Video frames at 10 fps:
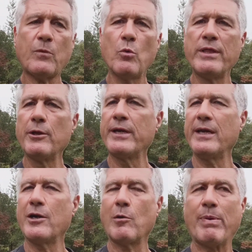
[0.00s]
with
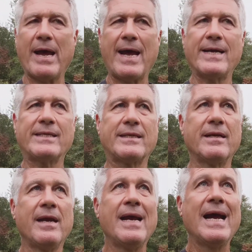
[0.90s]
looking at our past,
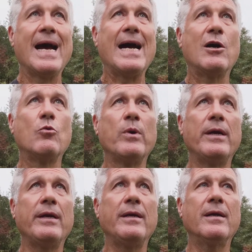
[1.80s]
how
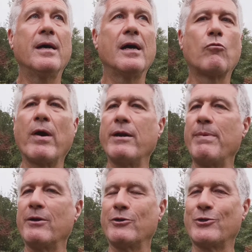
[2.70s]
we write a
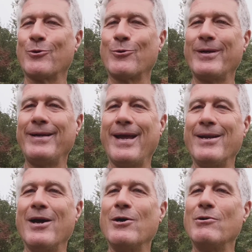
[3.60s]
better story
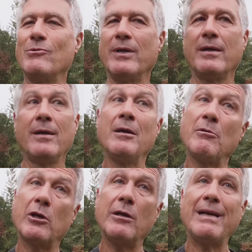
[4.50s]
and own
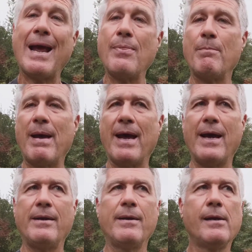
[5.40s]
the good and the bad